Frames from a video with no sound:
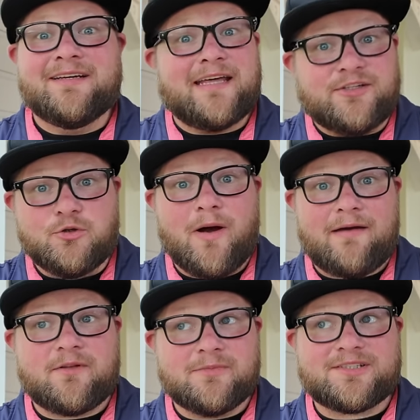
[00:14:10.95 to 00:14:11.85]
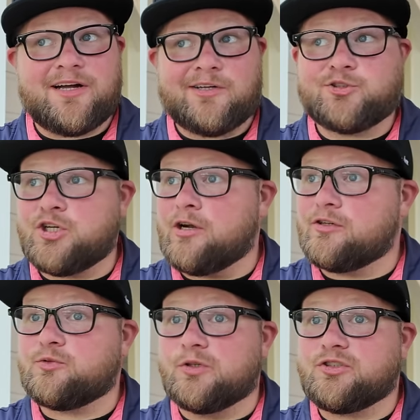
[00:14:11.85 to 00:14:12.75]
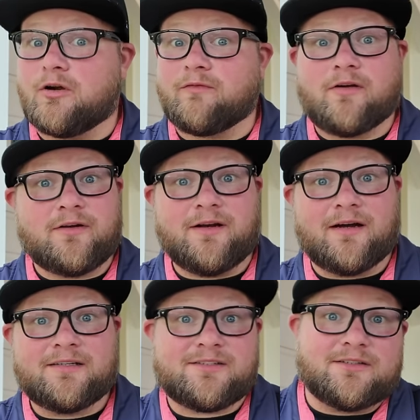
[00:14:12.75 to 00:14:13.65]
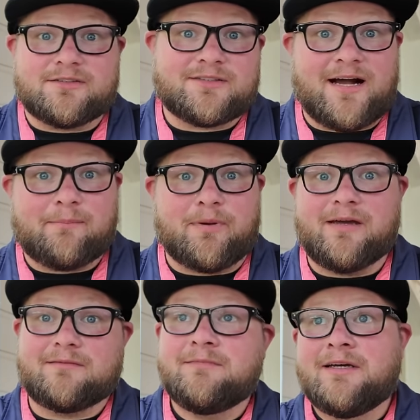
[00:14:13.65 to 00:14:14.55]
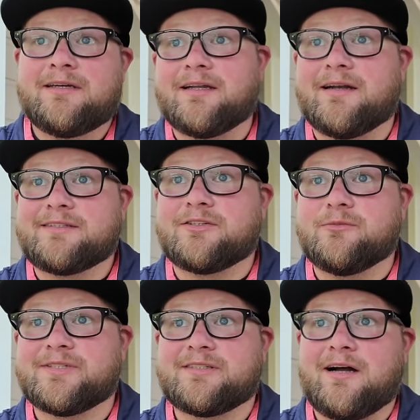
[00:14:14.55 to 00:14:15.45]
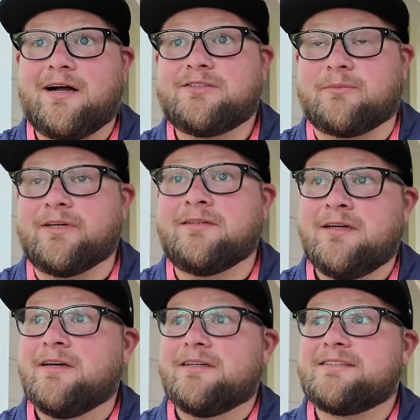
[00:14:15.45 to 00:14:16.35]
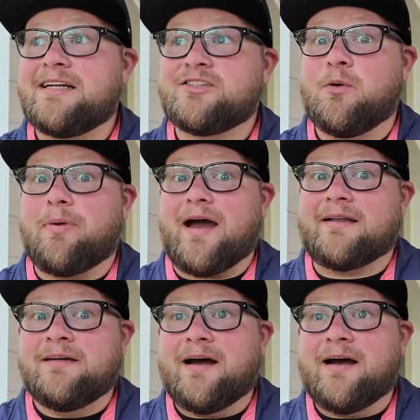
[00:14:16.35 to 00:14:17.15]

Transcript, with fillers: They do have the massage chairs, which are very nice. You can just hop in, get a nice little massage. I mean, it's not so bad.